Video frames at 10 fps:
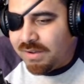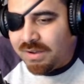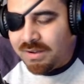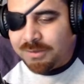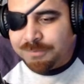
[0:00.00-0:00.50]

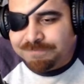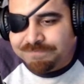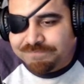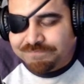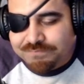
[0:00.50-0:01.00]
Um
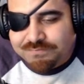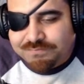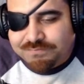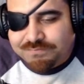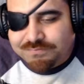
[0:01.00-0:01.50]

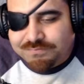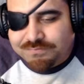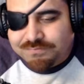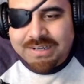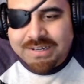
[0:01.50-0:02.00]

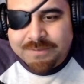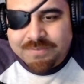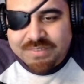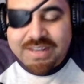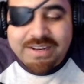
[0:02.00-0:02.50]
Secondly,
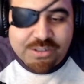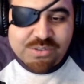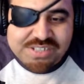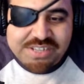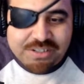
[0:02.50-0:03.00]
yeah, like
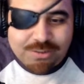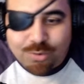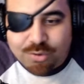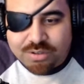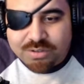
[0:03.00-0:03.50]
you said, the
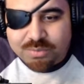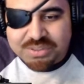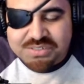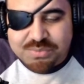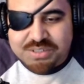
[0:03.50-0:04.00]
lore
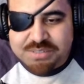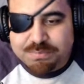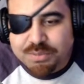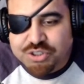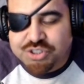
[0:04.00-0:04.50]
was
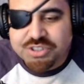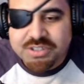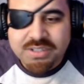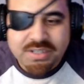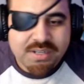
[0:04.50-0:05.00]
butchered.